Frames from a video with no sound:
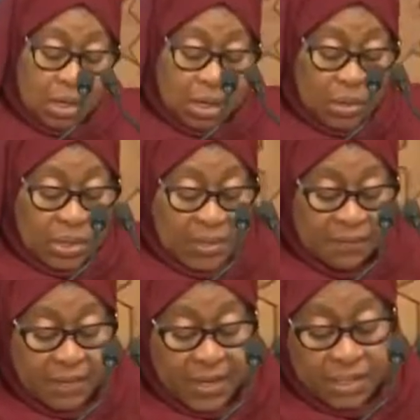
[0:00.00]
on
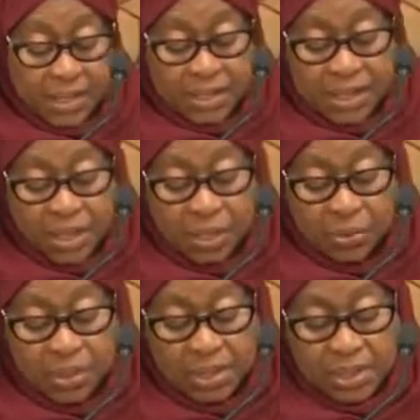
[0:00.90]
defense and
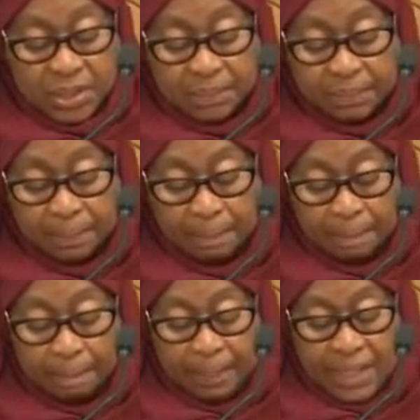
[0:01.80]
security,
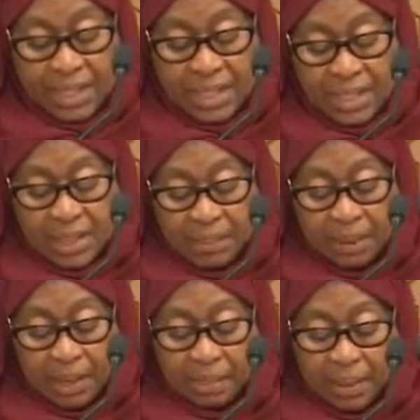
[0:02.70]
this is a
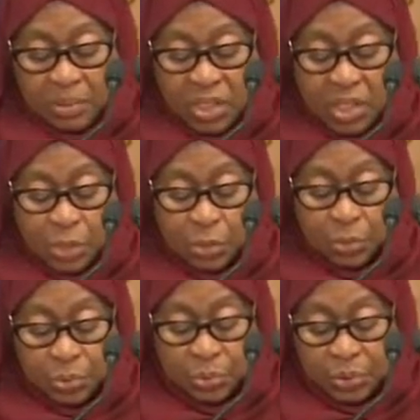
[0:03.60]
paramount
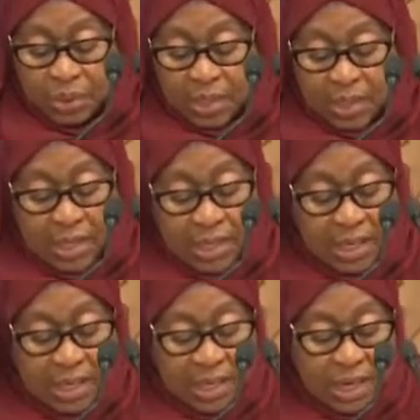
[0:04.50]
issue in
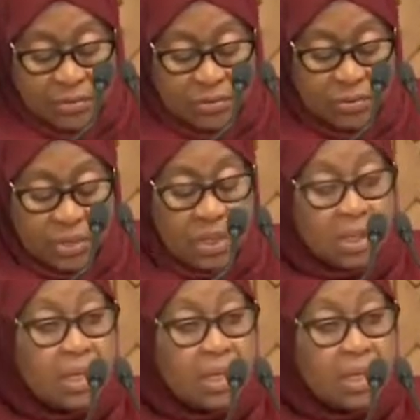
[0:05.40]
any country's